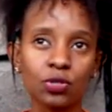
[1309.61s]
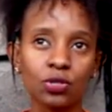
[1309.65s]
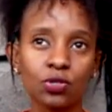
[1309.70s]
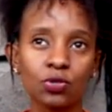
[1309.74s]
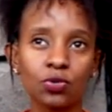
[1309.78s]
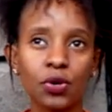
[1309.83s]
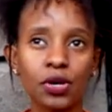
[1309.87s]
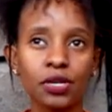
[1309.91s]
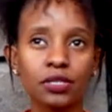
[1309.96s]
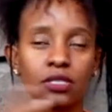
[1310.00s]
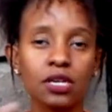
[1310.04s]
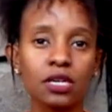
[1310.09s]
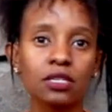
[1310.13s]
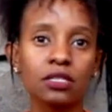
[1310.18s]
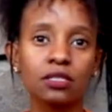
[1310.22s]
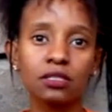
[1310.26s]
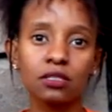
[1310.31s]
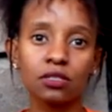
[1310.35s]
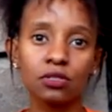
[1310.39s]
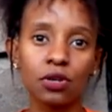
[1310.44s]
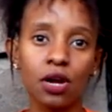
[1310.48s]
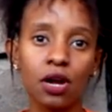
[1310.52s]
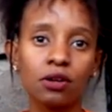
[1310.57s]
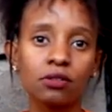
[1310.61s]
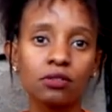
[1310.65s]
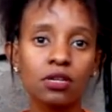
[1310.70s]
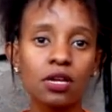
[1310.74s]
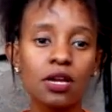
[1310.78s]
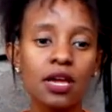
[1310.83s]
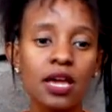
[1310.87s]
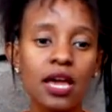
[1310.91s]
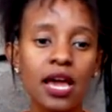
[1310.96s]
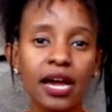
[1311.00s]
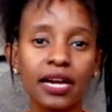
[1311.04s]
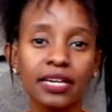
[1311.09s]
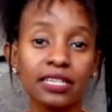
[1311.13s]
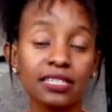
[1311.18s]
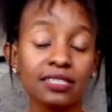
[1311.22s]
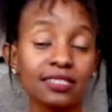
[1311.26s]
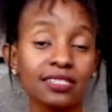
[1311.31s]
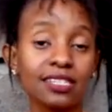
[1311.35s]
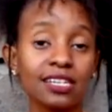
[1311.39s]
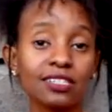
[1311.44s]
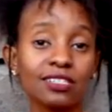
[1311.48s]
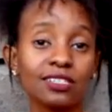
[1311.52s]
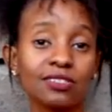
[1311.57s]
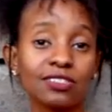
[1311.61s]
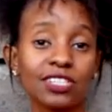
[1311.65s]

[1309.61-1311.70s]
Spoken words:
So I turn it around and I start